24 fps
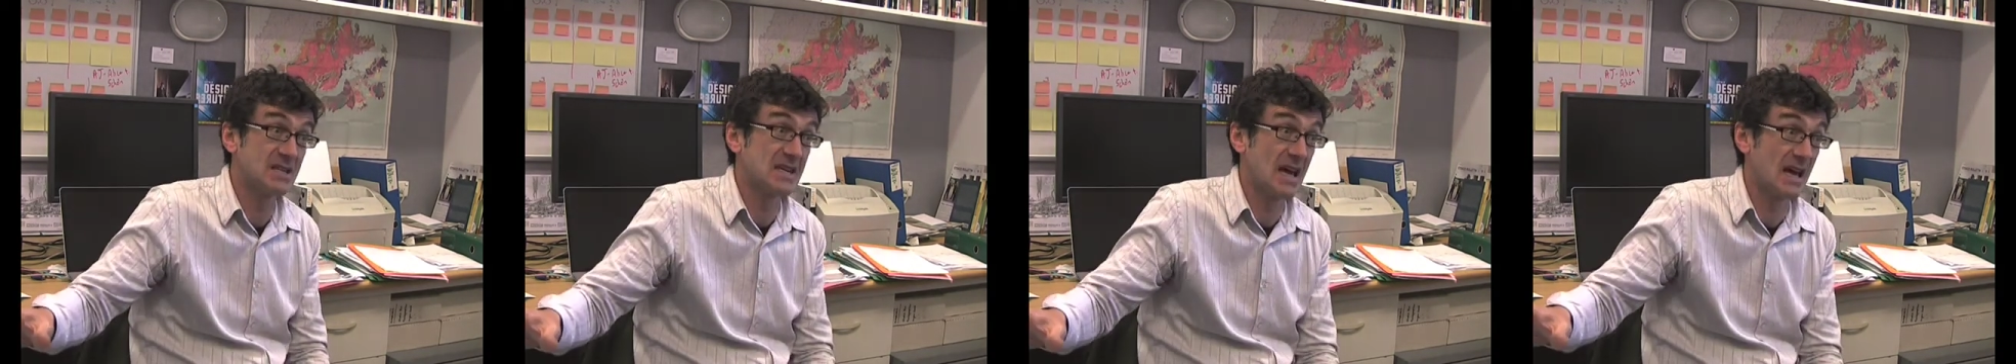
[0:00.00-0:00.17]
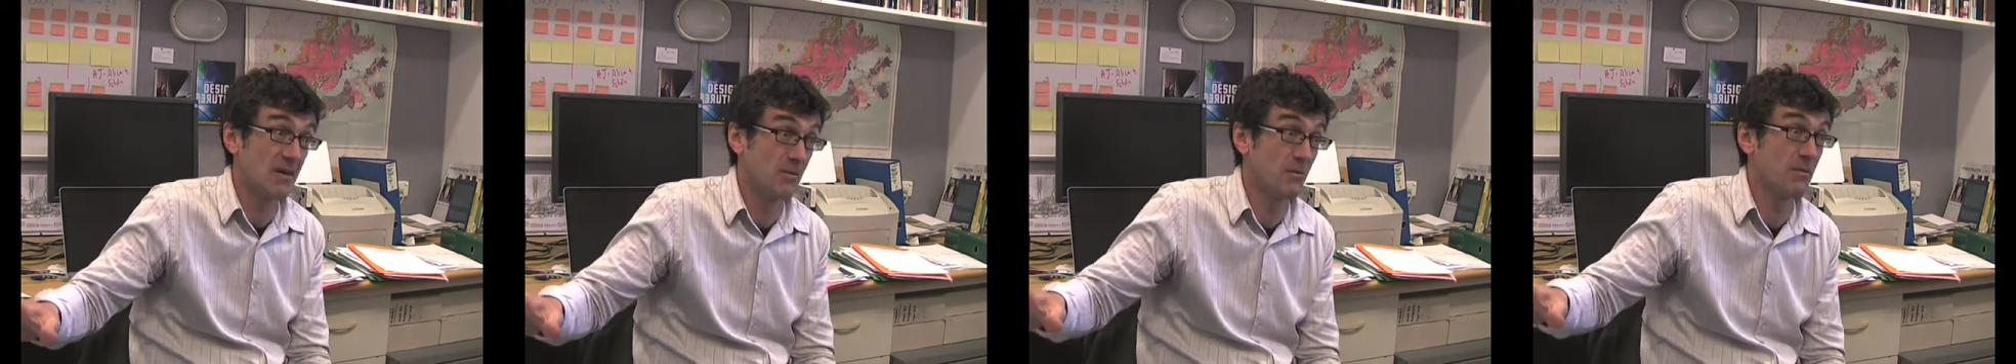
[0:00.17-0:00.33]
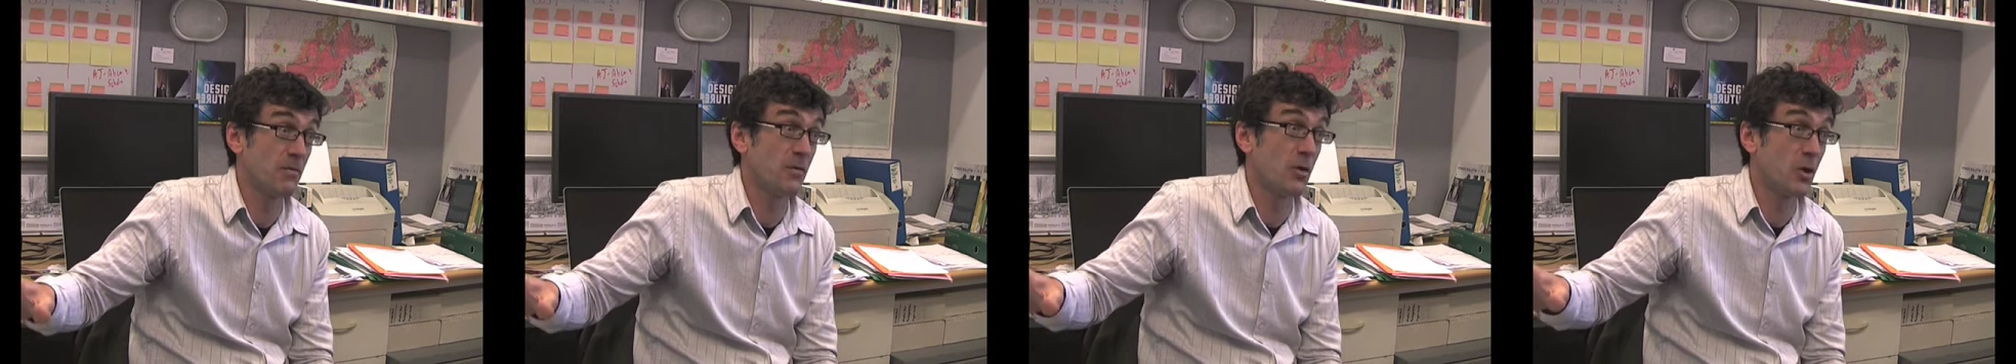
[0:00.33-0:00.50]

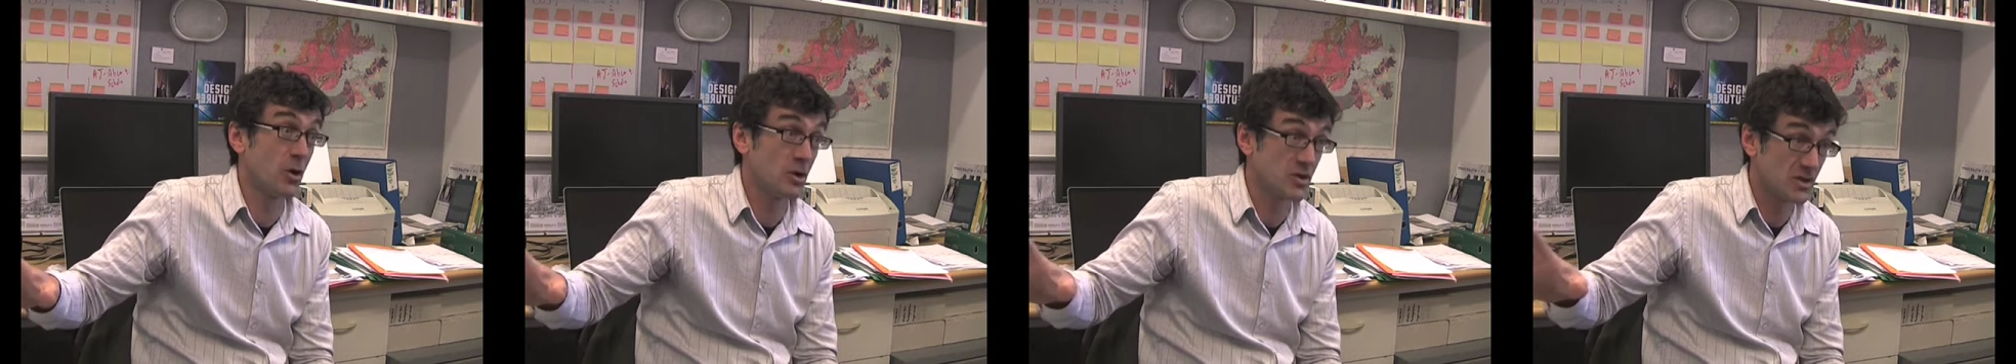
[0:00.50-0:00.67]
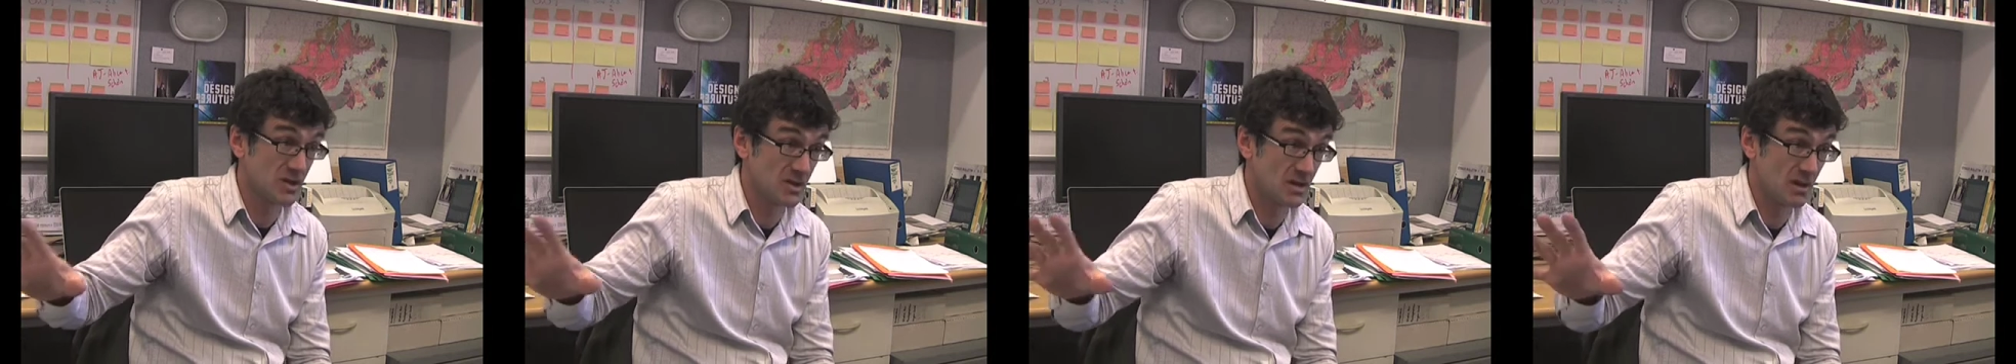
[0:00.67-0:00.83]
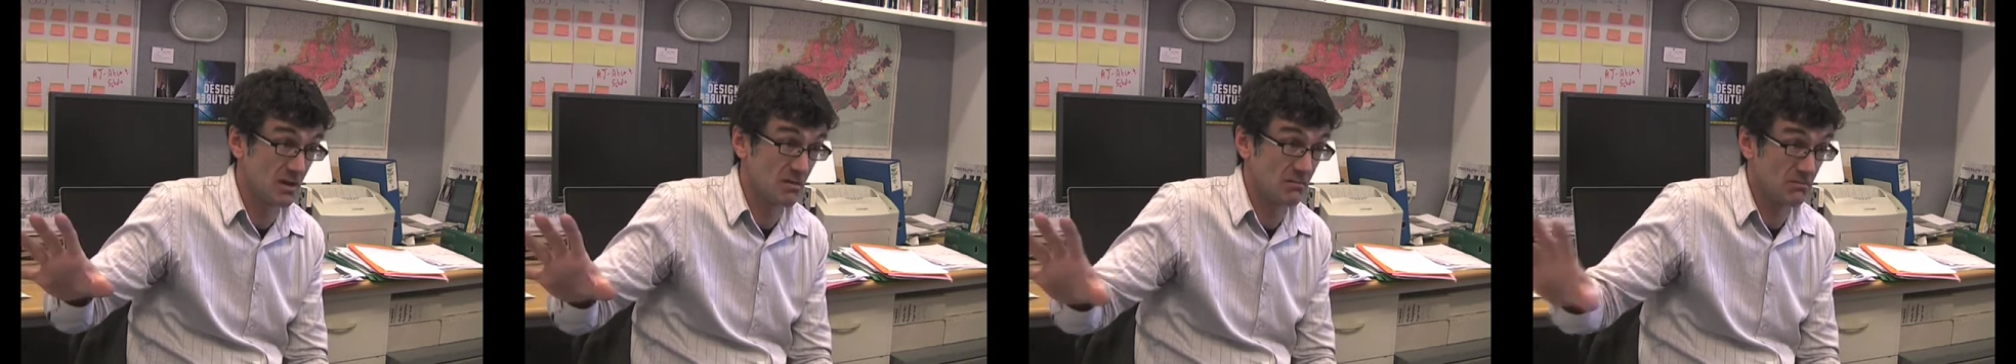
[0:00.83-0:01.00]

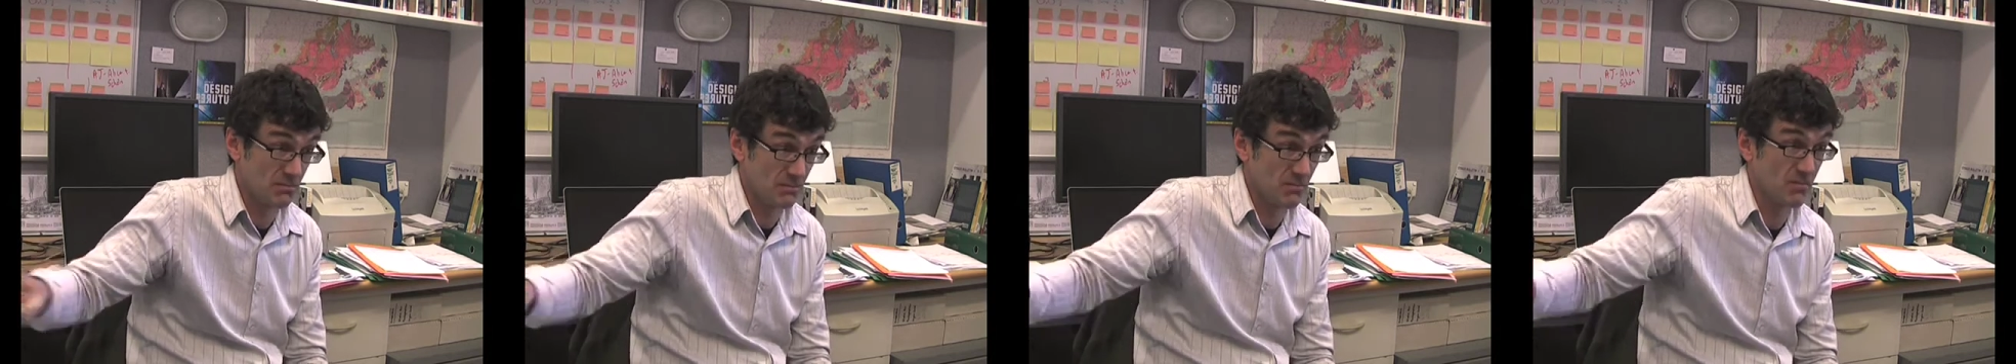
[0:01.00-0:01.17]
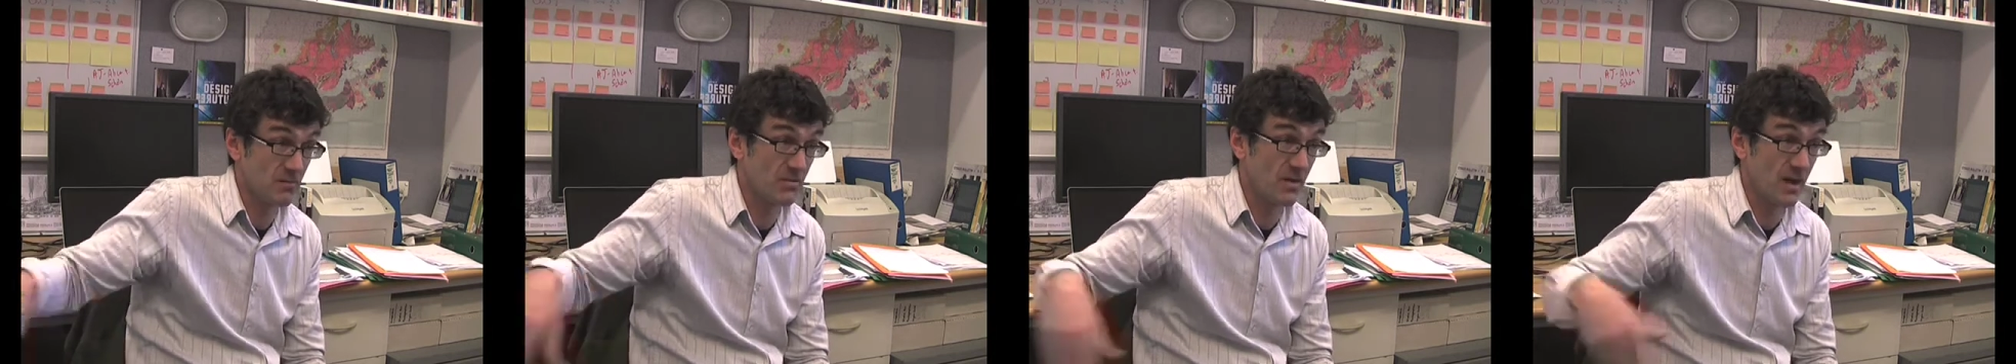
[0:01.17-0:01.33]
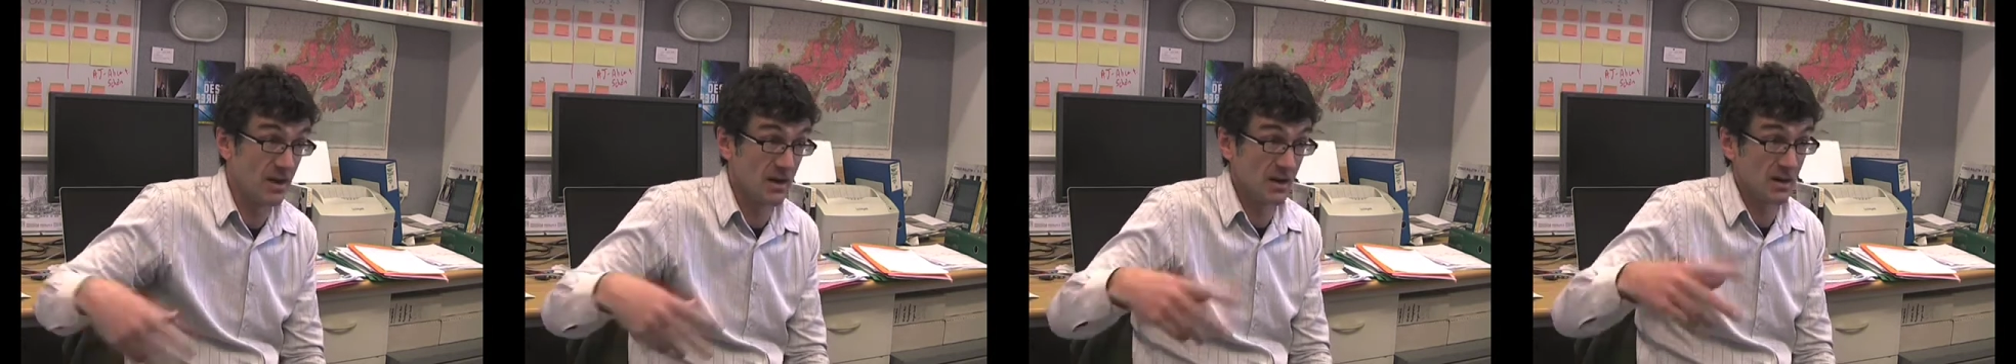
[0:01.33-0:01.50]
Danfoss that
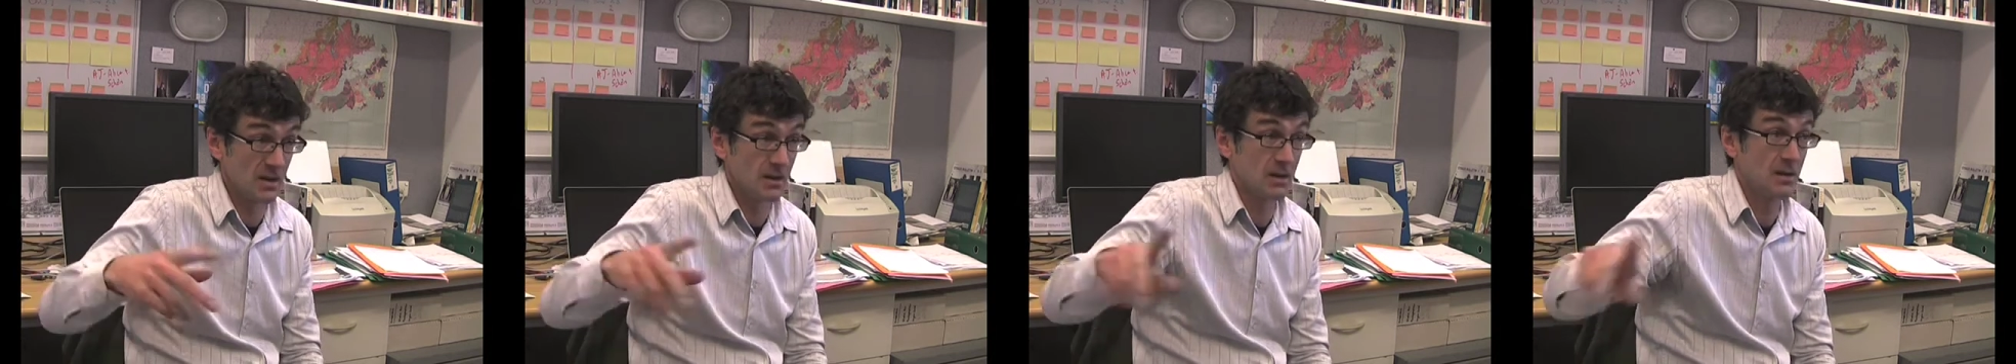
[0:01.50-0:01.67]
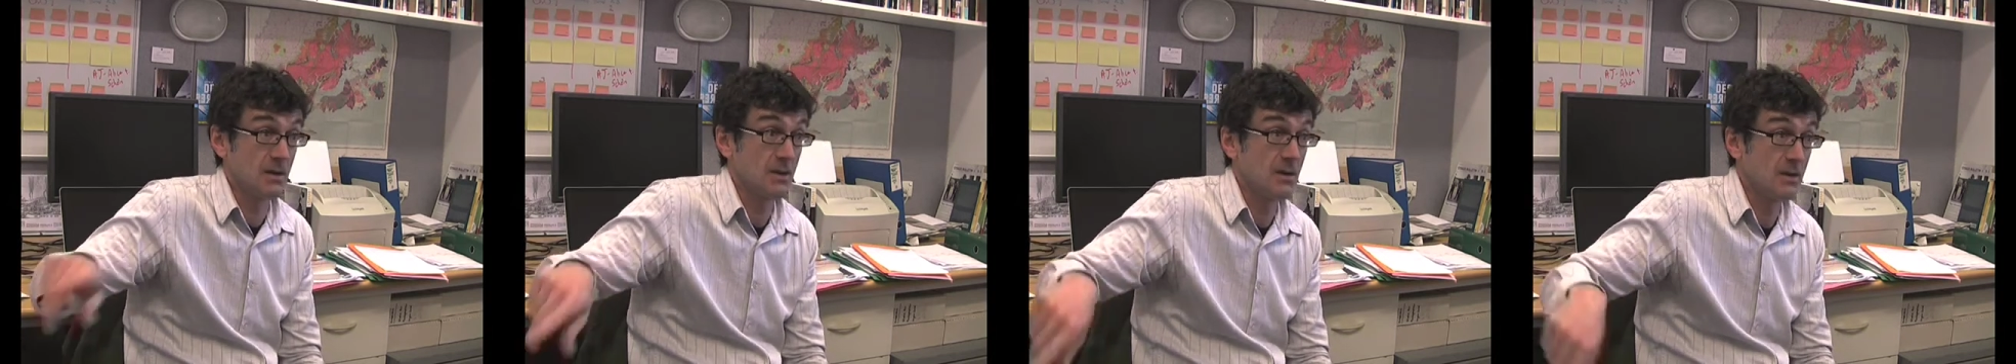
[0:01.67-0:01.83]
funded